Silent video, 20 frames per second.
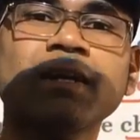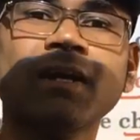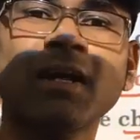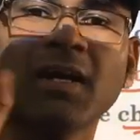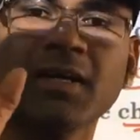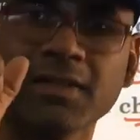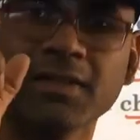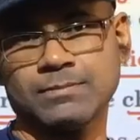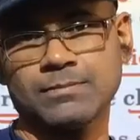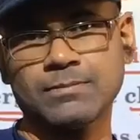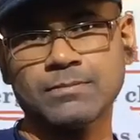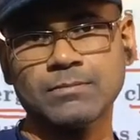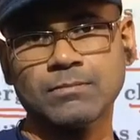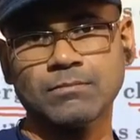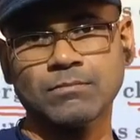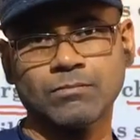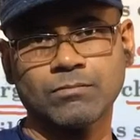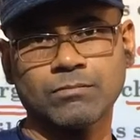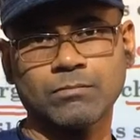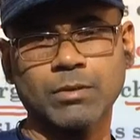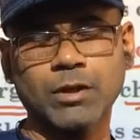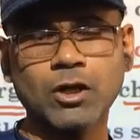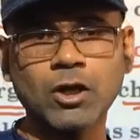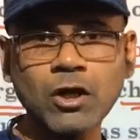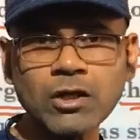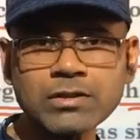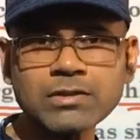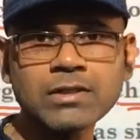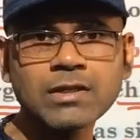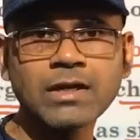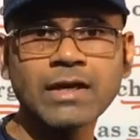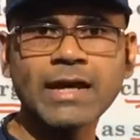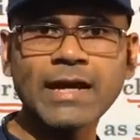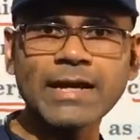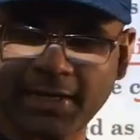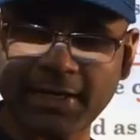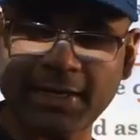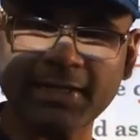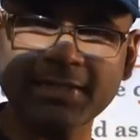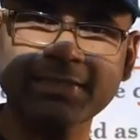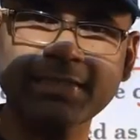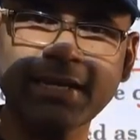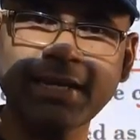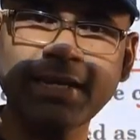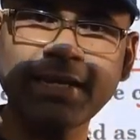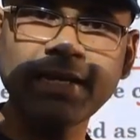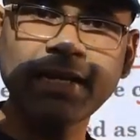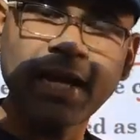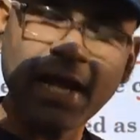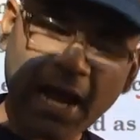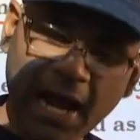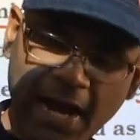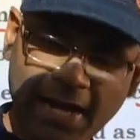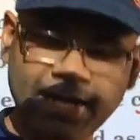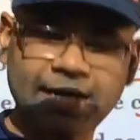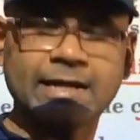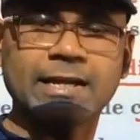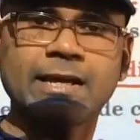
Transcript: lung because it outside and it